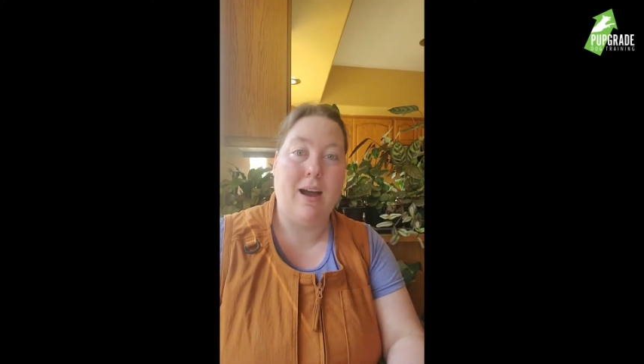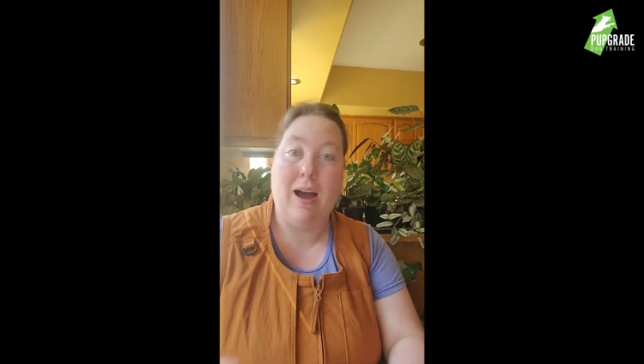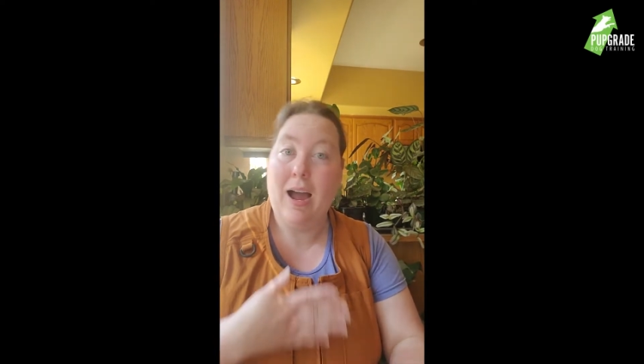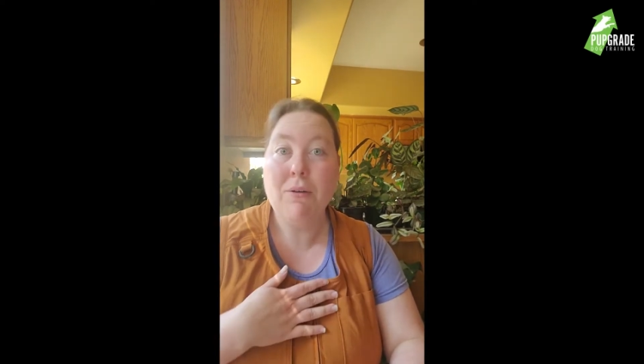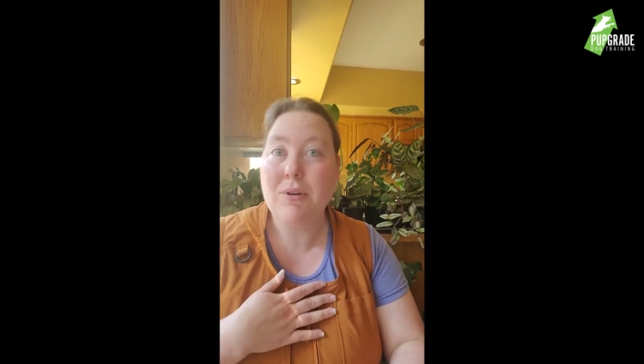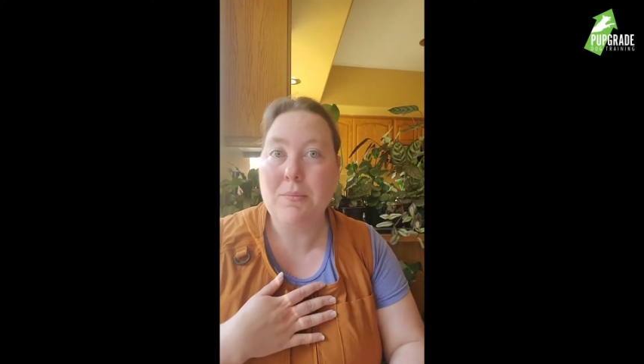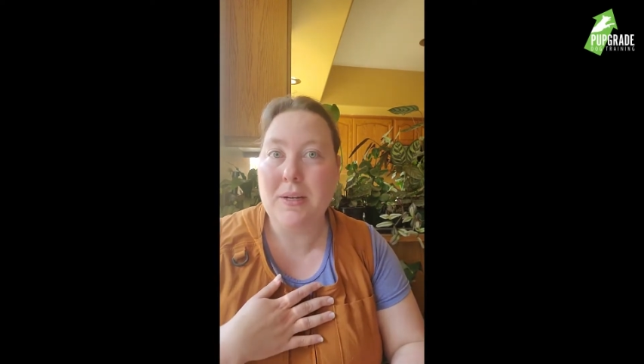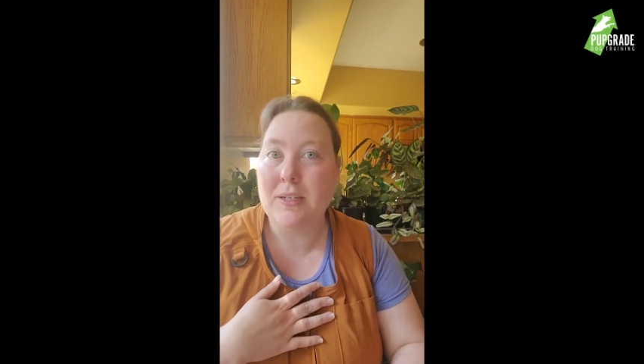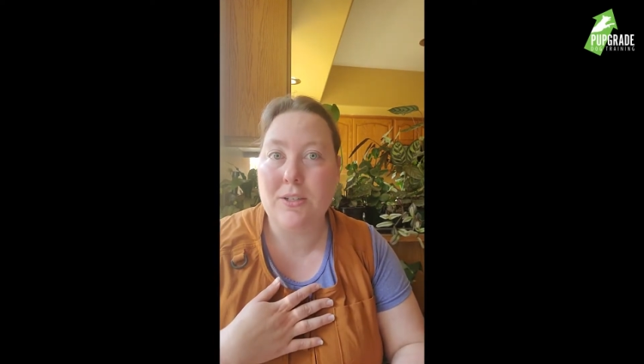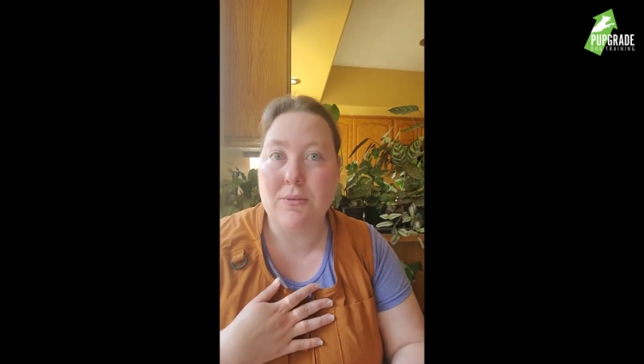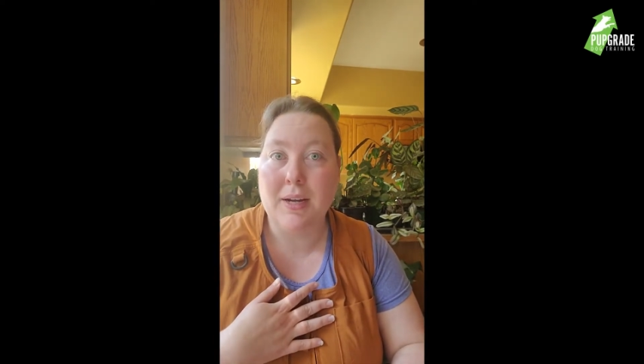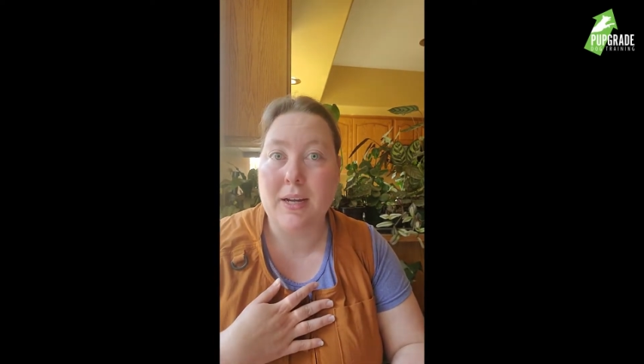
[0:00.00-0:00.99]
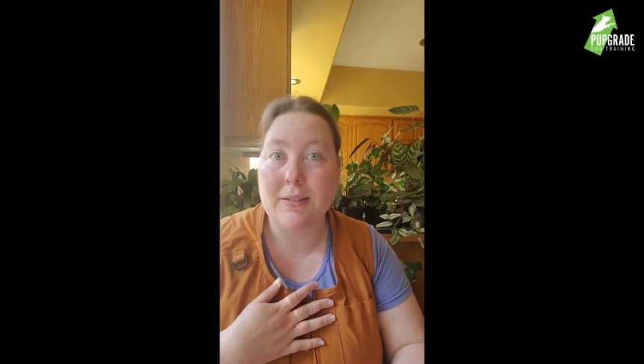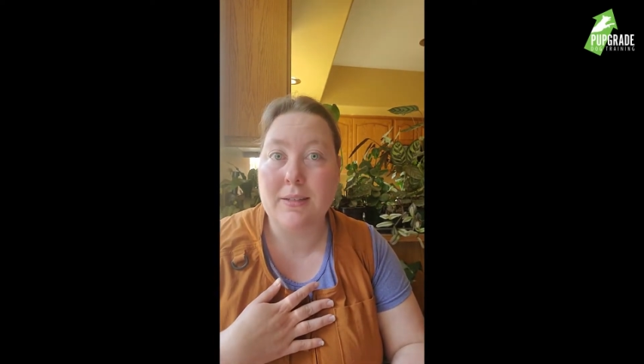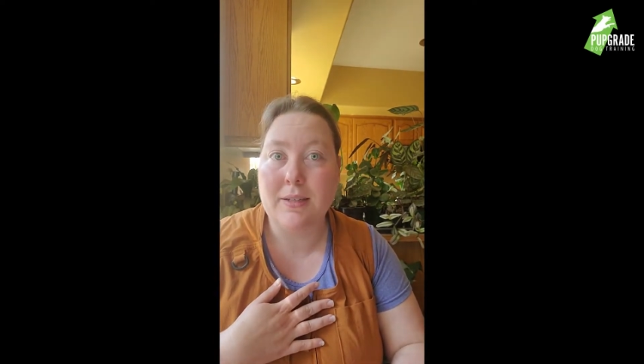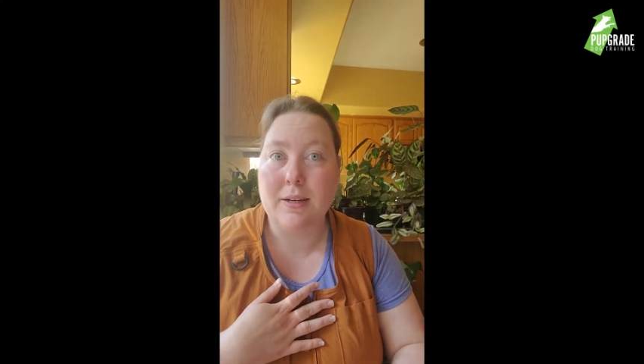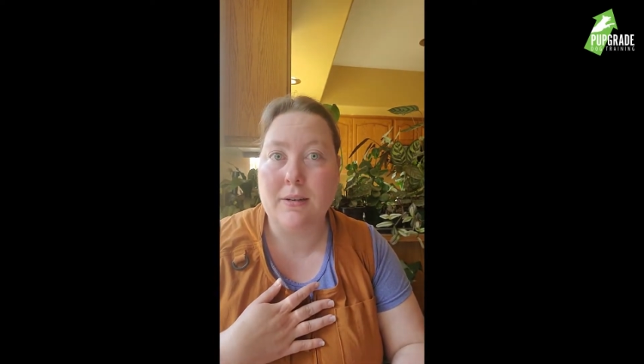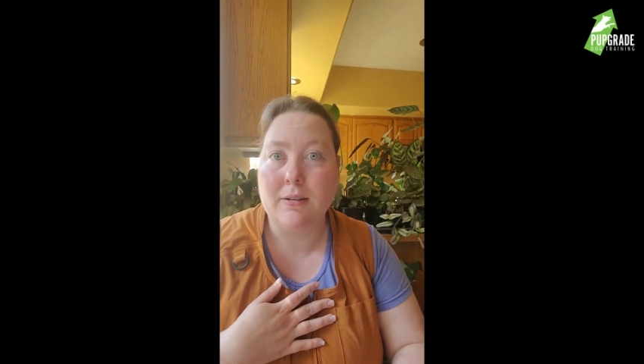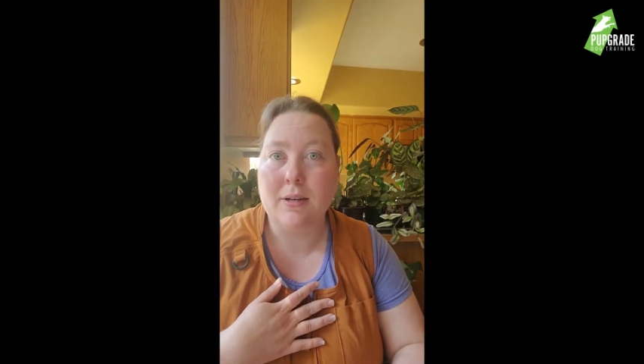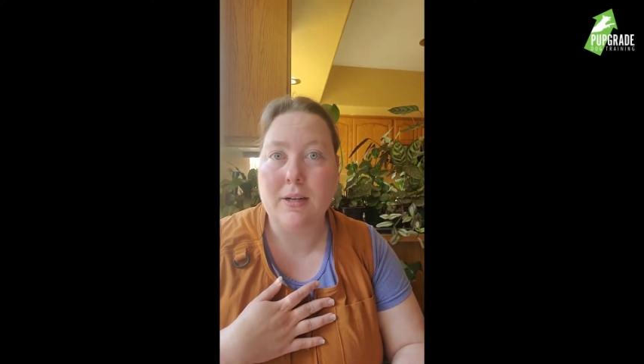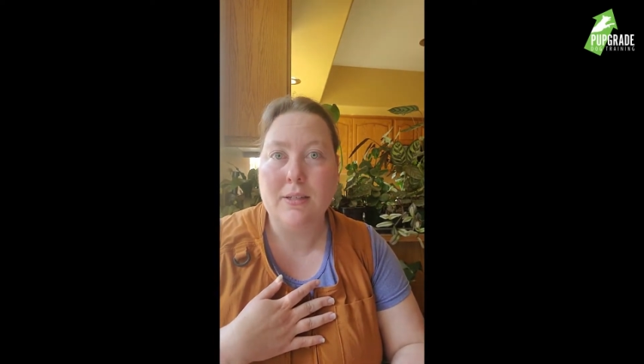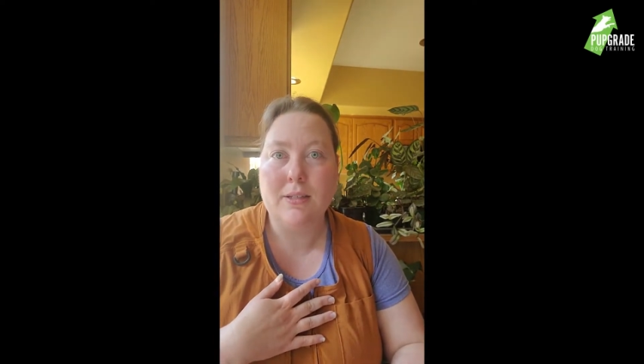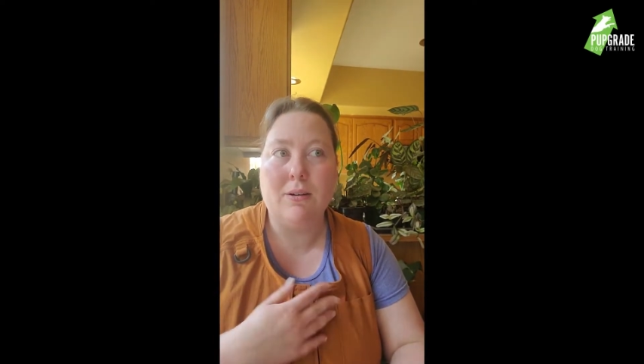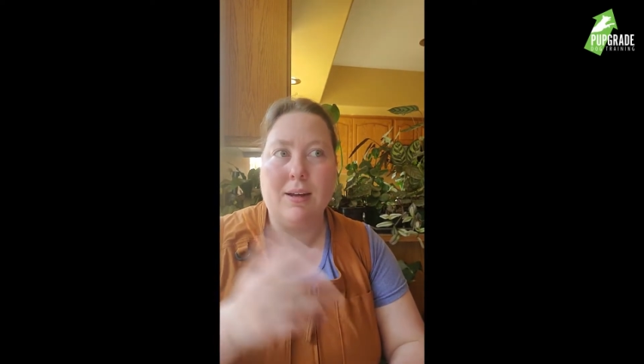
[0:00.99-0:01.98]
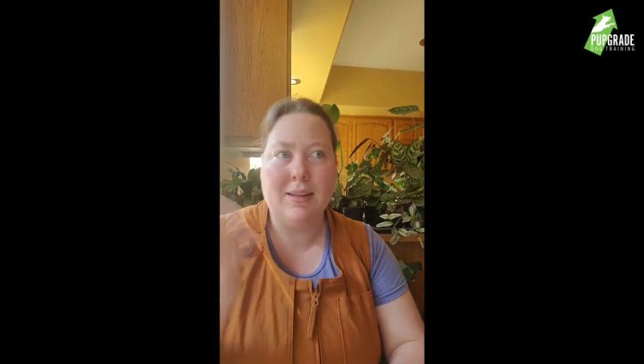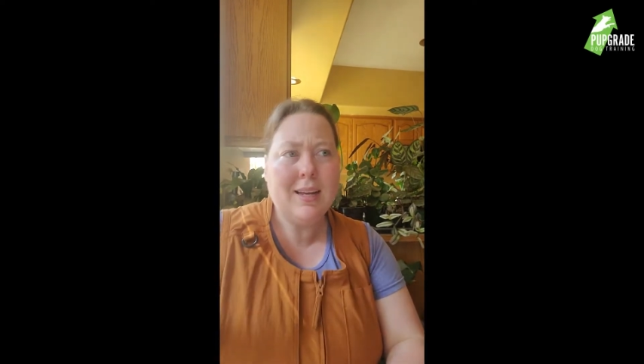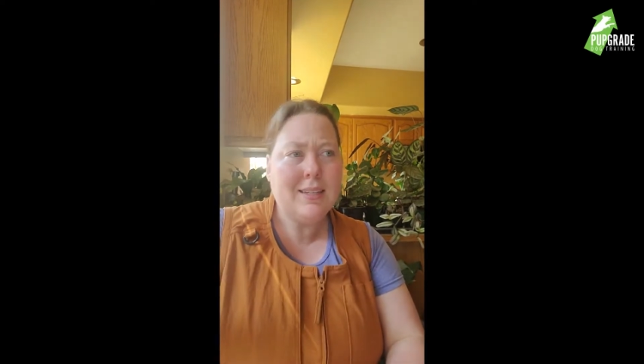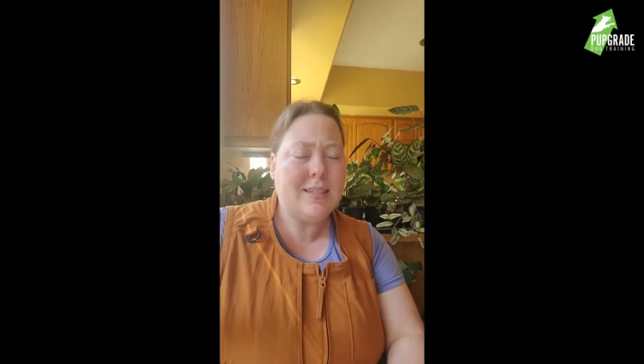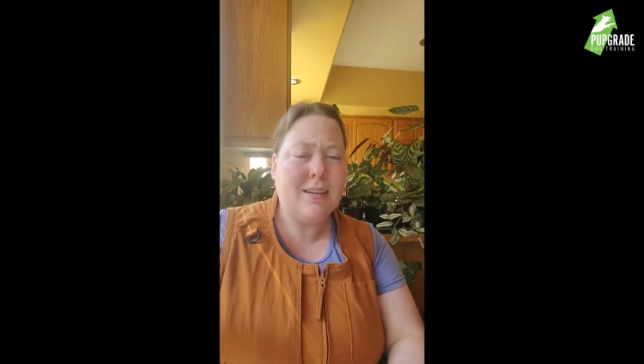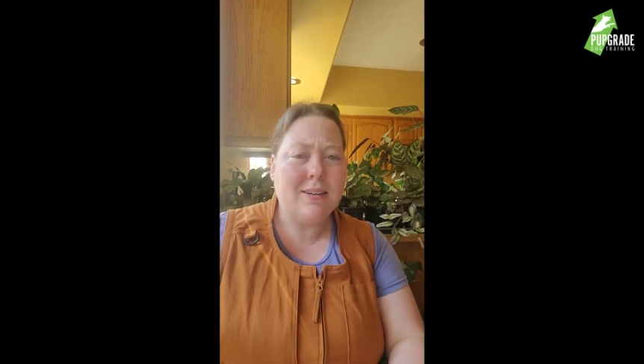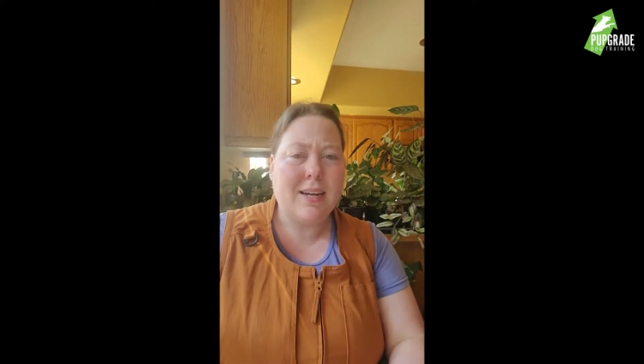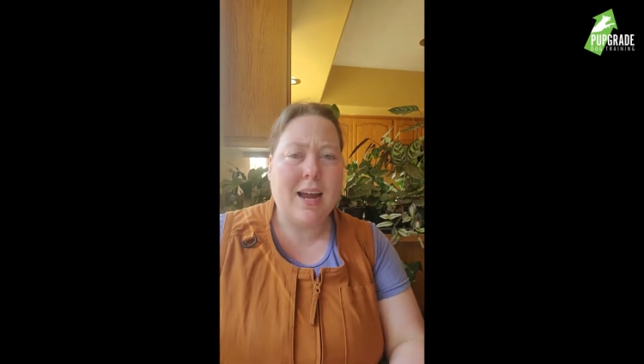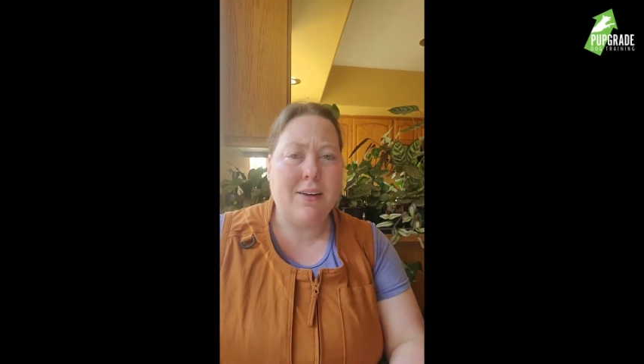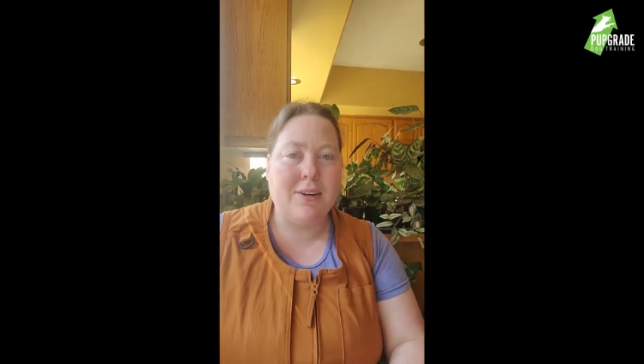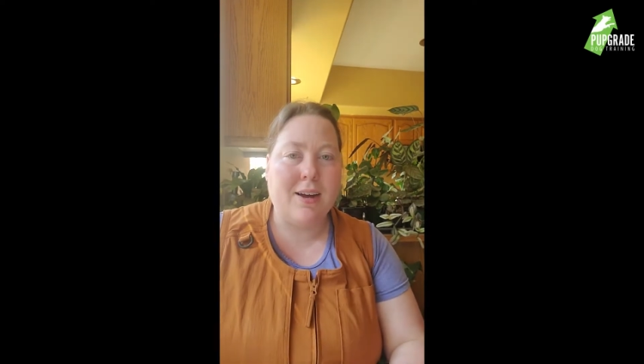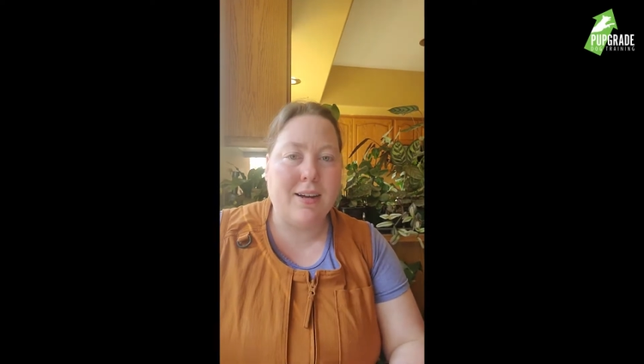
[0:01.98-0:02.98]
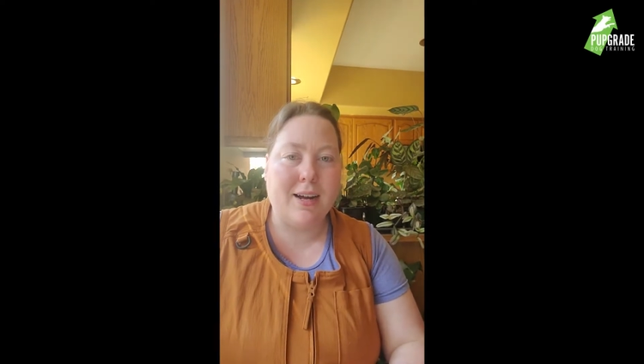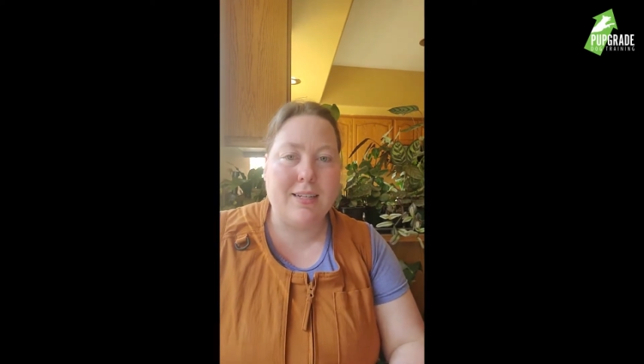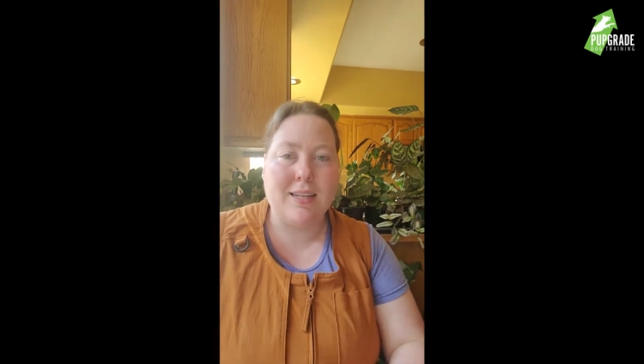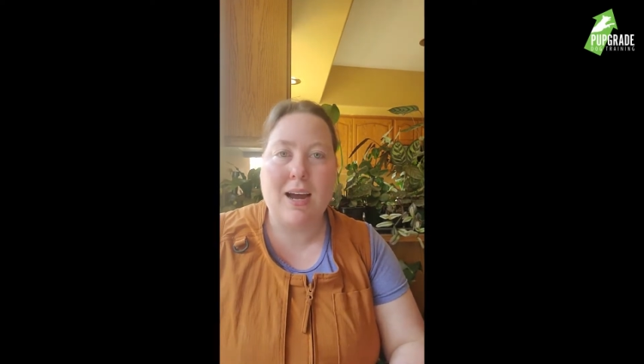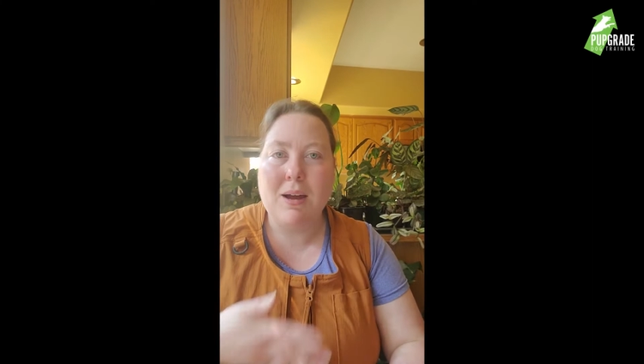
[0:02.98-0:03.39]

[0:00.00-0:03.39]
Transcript: I would be doing it still. So, and that's the other caveat, guys.